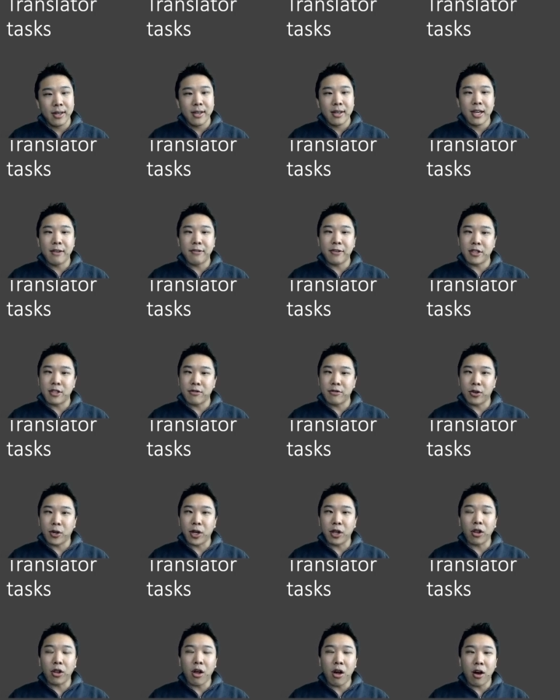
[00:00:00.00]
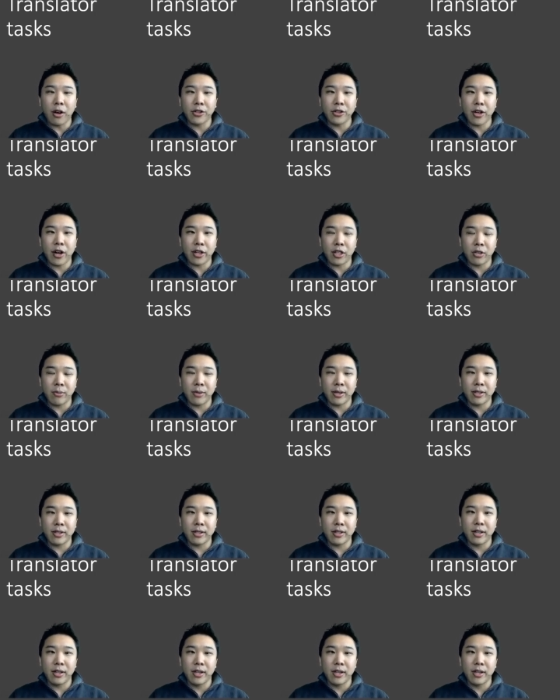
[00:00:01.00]
If it's a very long
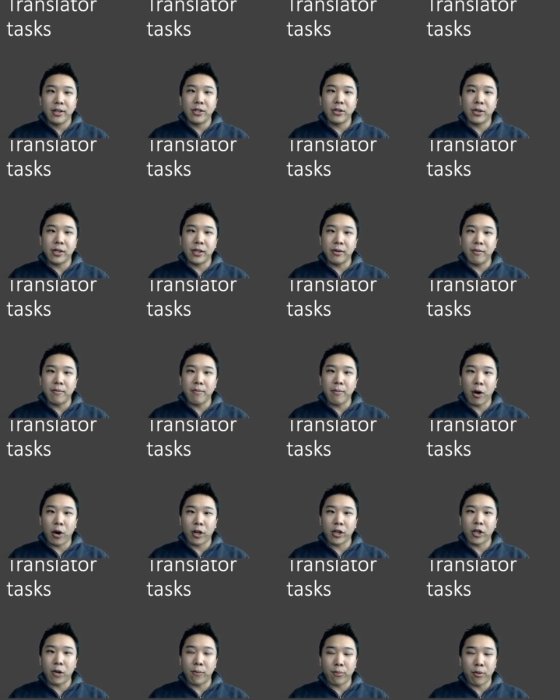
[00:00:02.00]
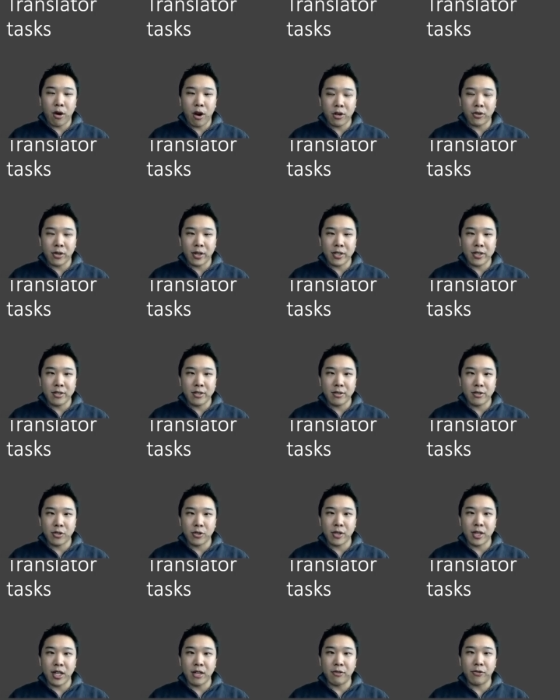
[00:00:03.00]
document, you can mark your progress so
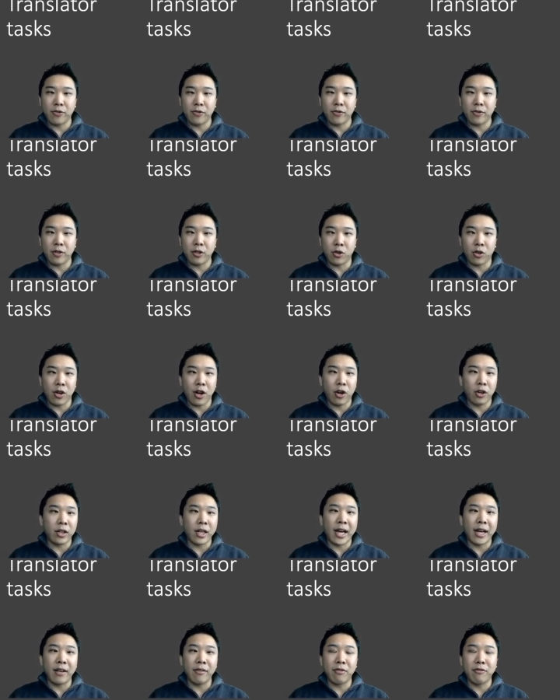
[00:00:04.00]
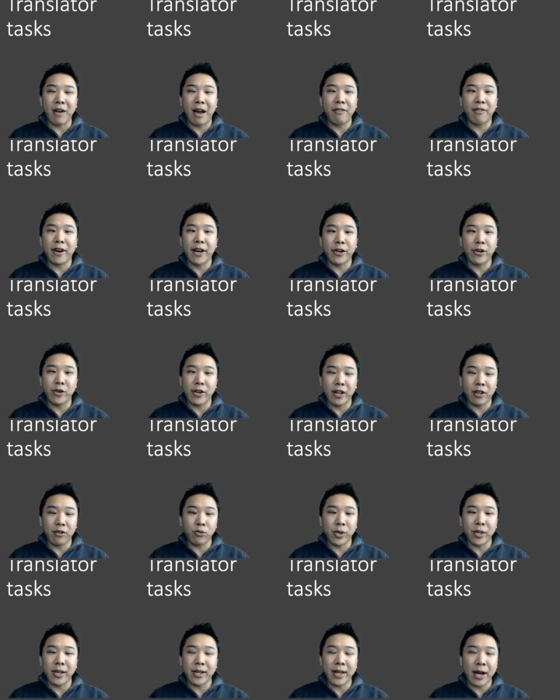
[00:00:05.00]
that if you're on line 500 out of
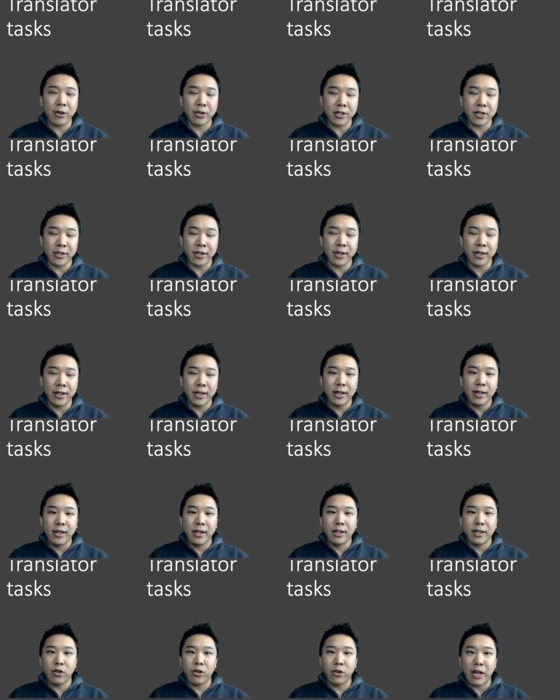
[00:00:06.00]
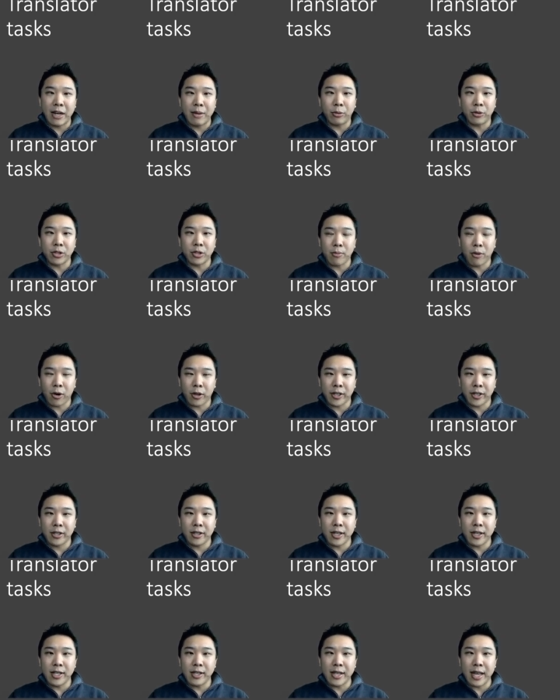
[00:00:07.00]
1000, you're able to mark it,
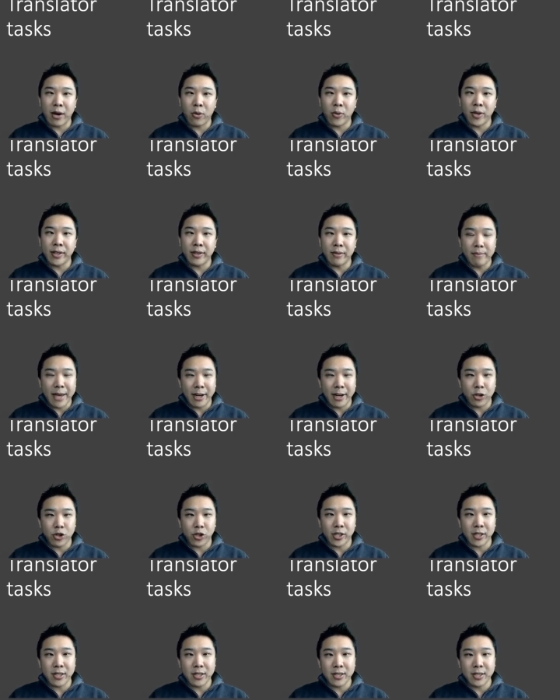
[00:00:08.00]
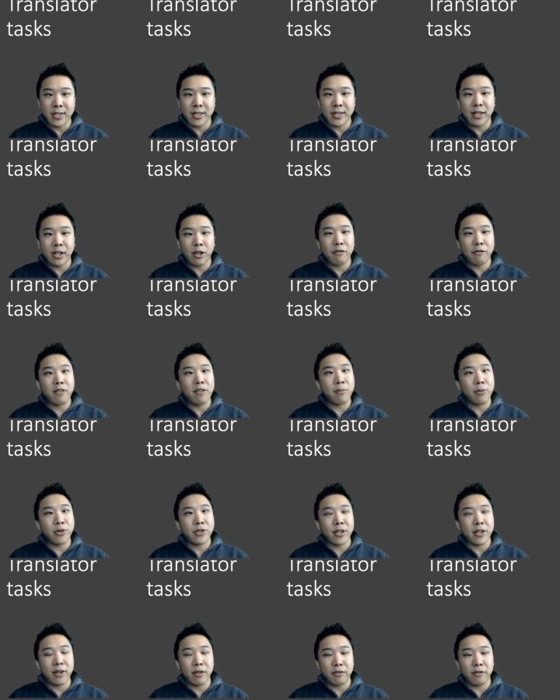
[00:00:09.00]
and that way the manager can see that you're
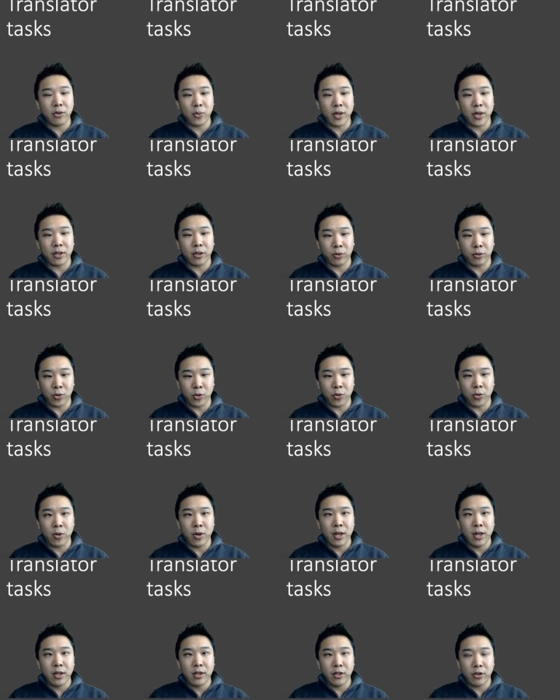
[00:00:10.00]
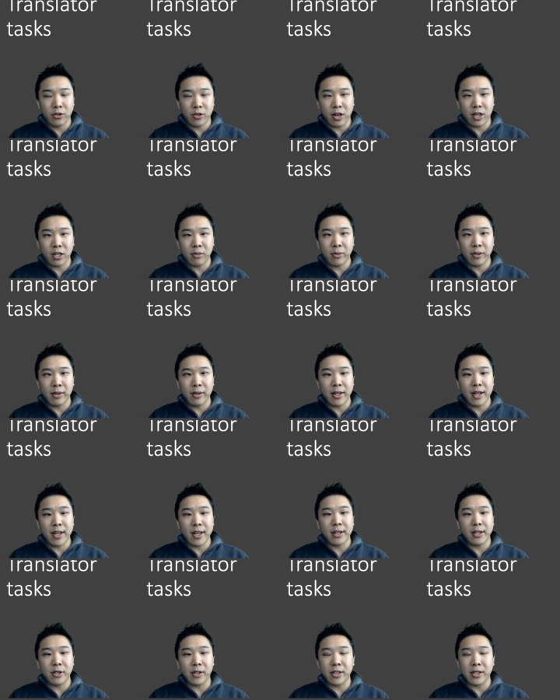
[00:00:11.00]
50% of the way through your document,
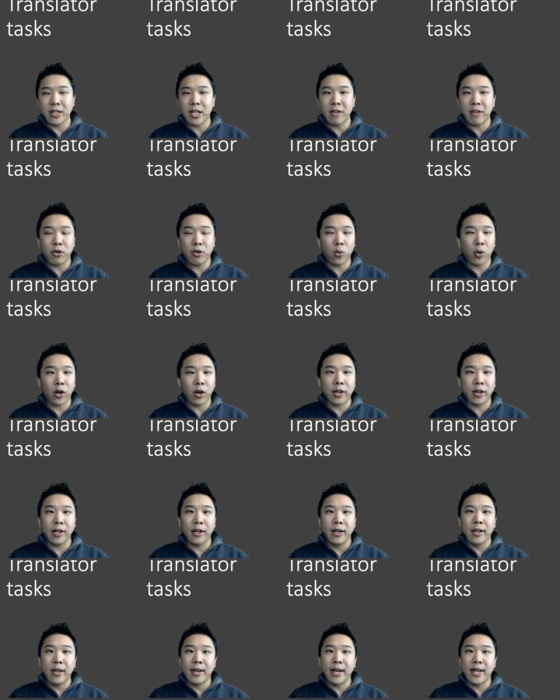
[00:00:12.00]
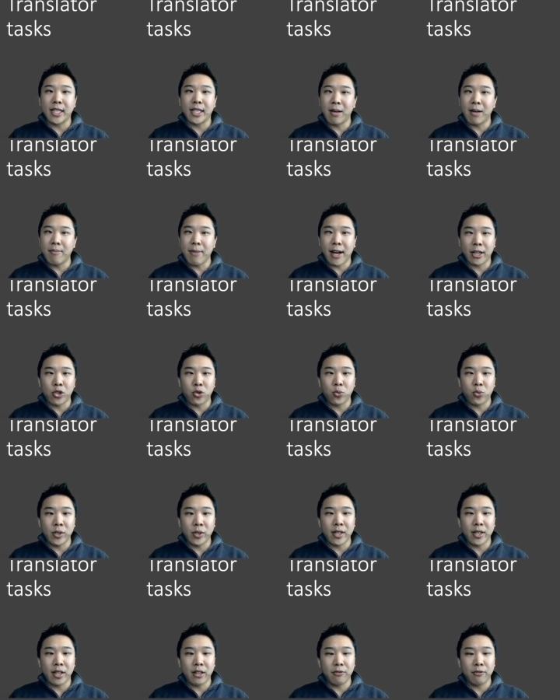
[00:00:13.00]
and you can save your work and come back to
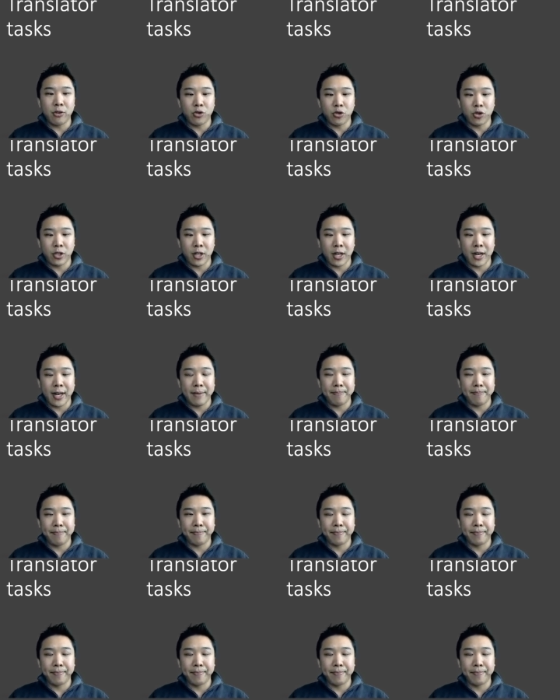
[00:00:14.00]
it at a future time.